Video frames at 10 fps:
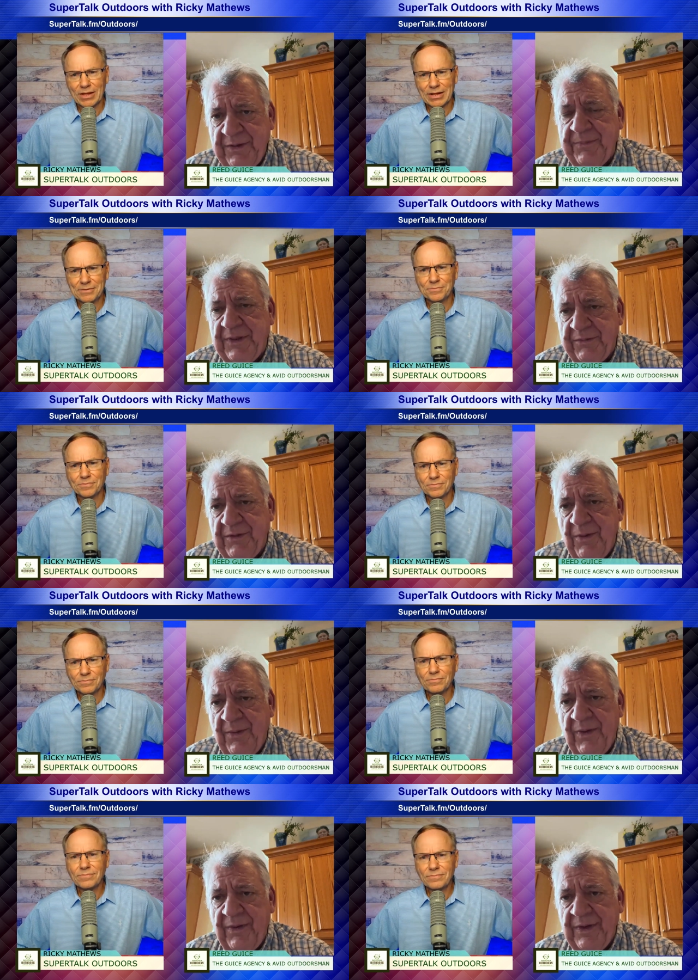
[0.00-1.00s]
Speaker 1: something's
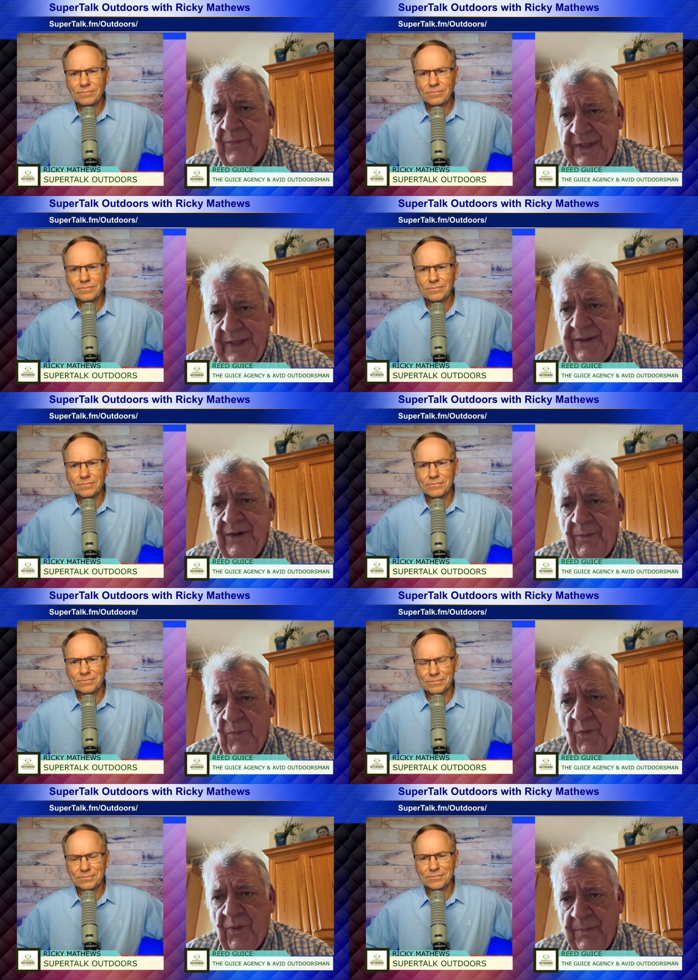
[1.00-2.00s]
going on that we need to know
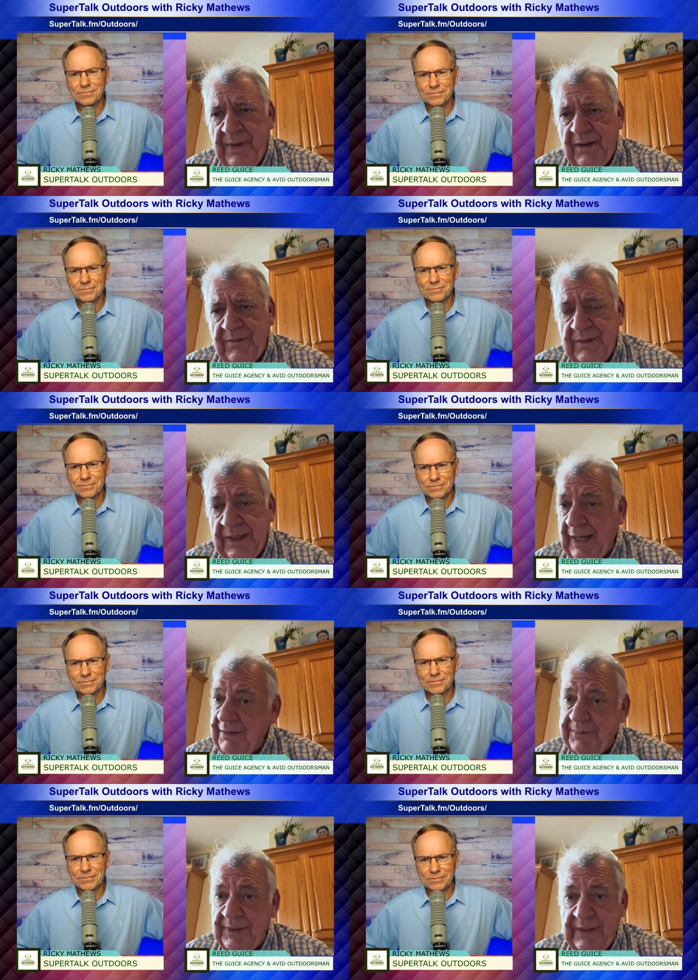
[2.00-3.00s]
more about. And
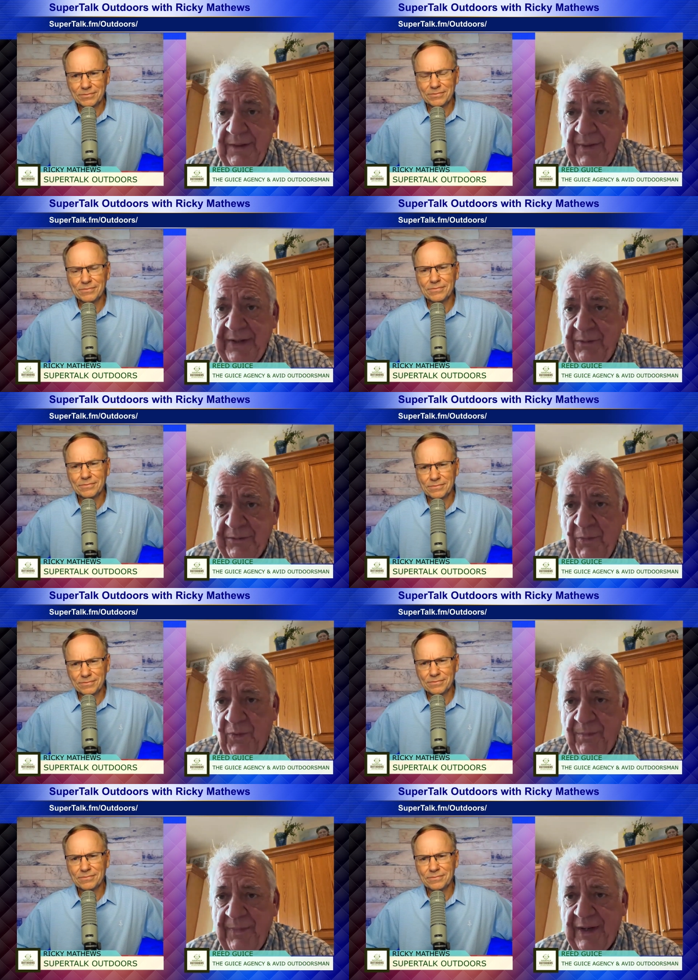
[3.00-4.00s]
I think anybody knows
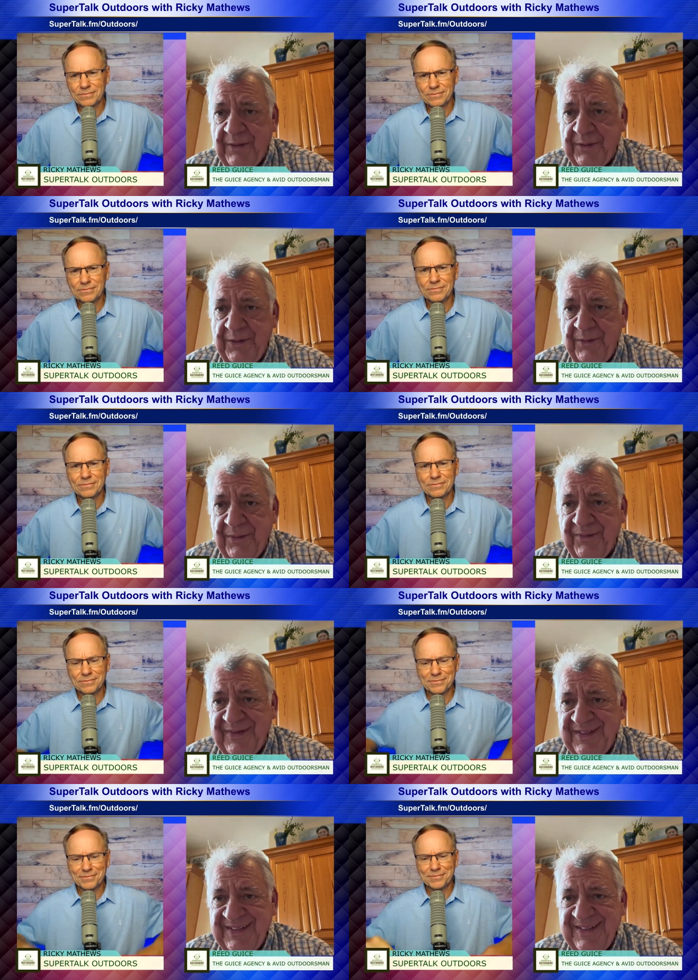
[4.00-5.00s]
more about it than you do.
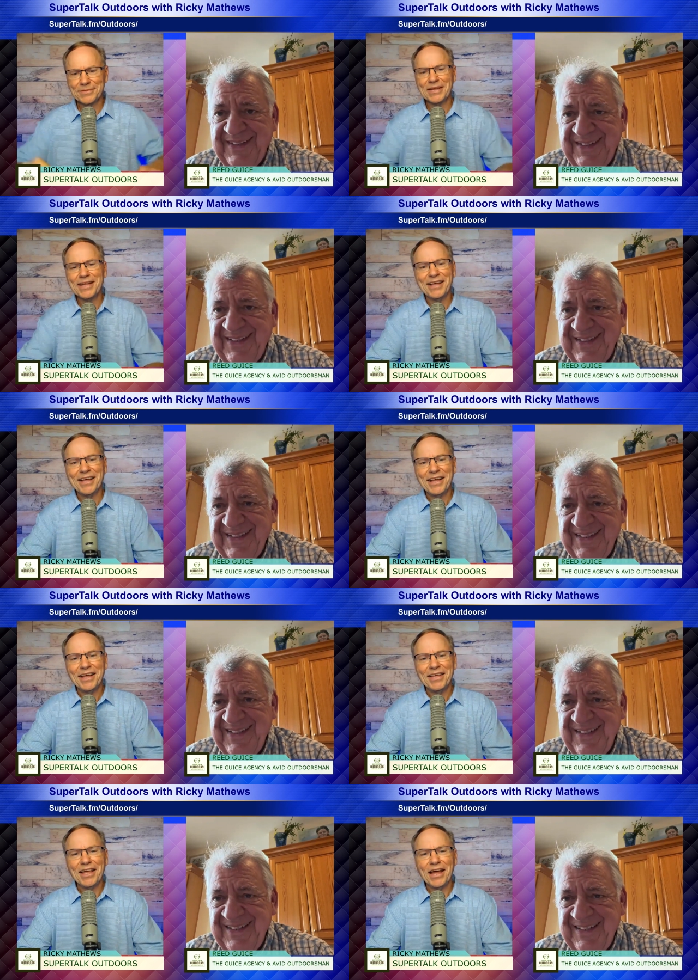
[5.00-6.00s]

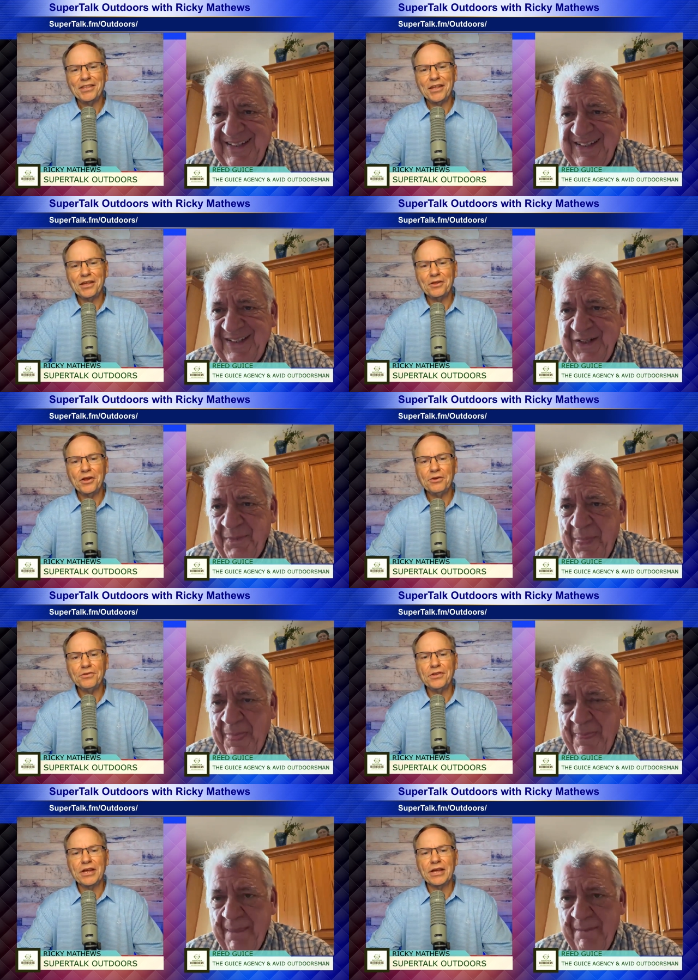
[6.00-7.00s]
Speaker 2: Yeah, I think
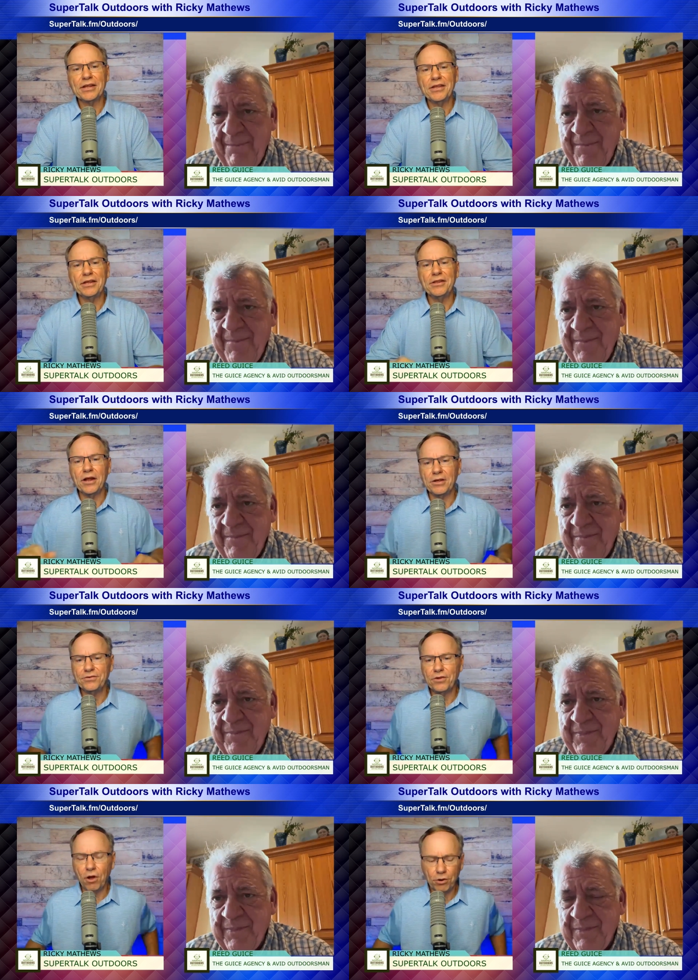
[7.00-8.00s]
here's the thing. I think that
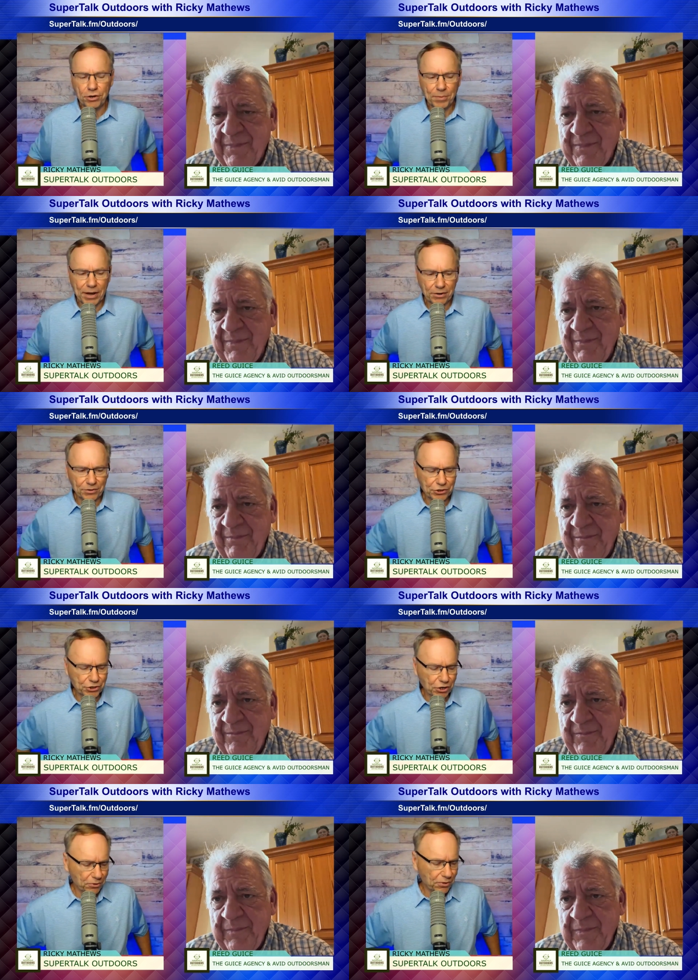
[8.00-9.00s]
us talking about it on the
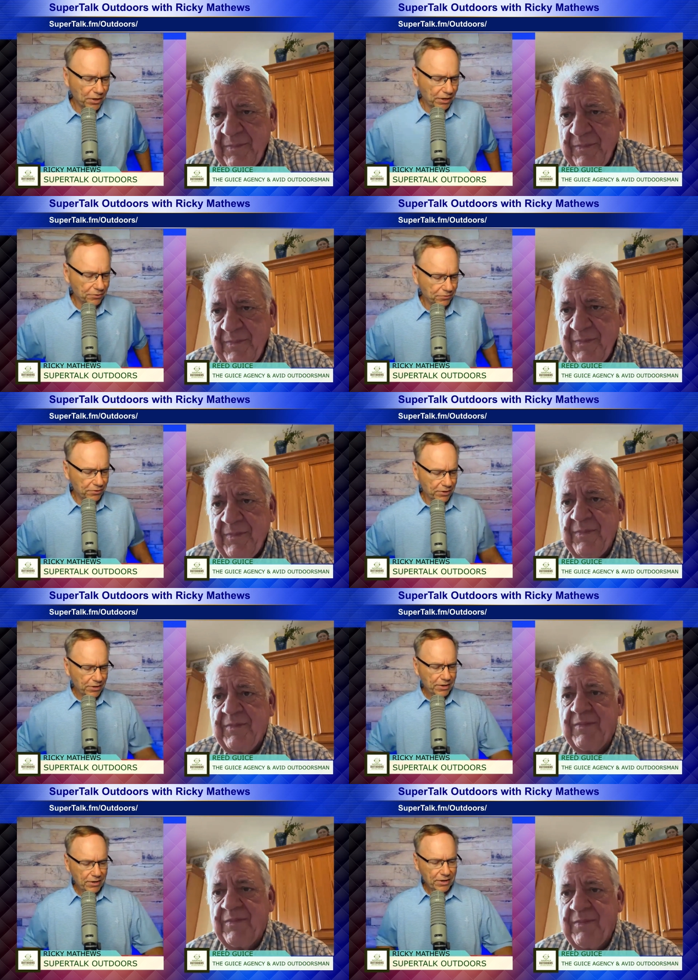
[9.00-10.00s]
show has
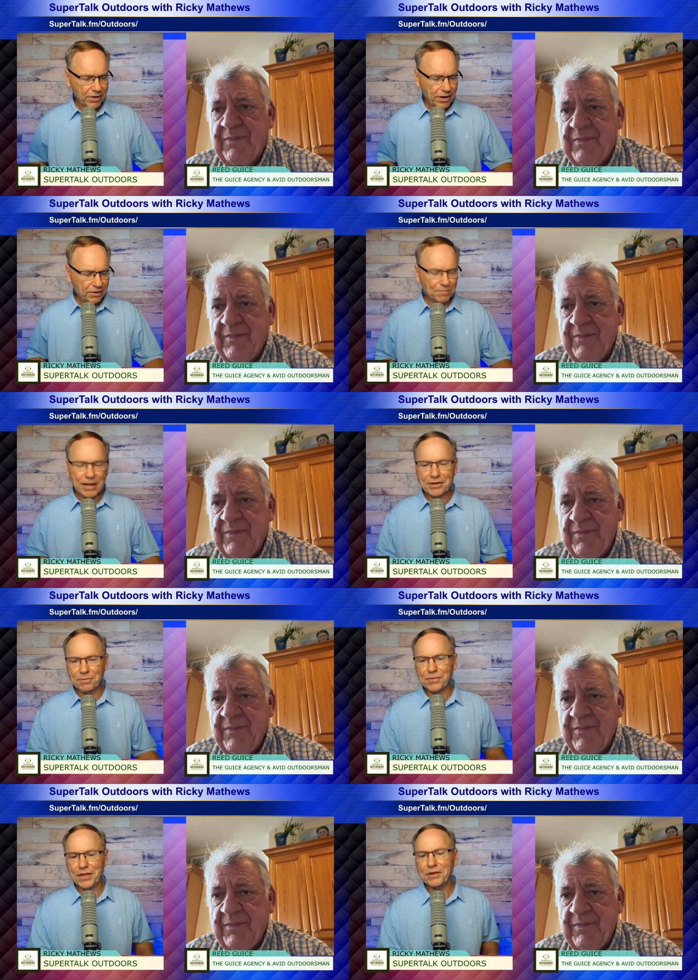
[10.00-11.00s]
has made
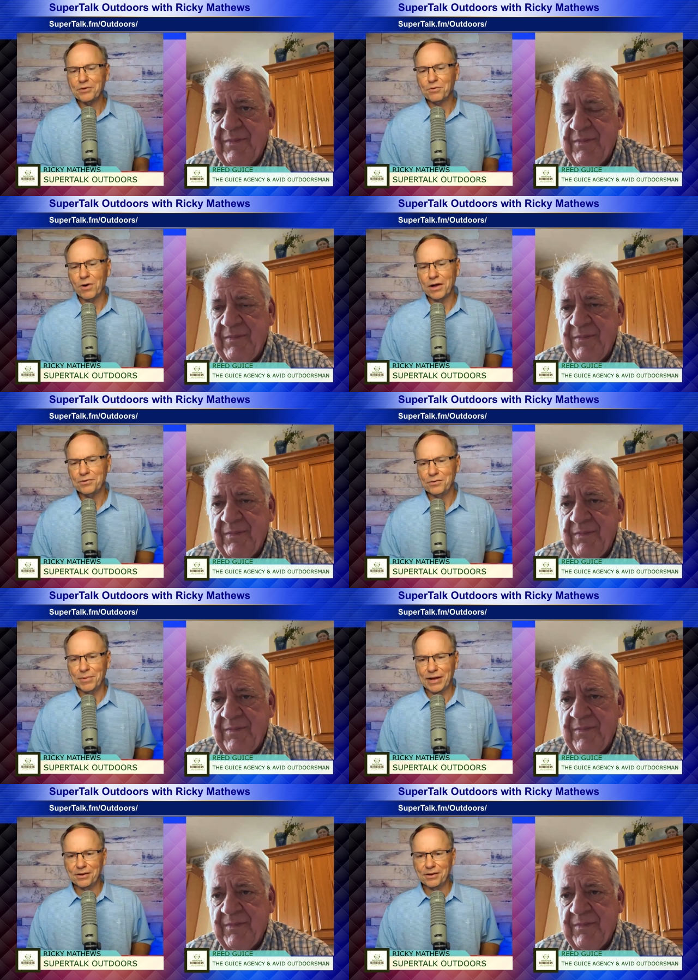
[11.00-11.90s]
them think twice about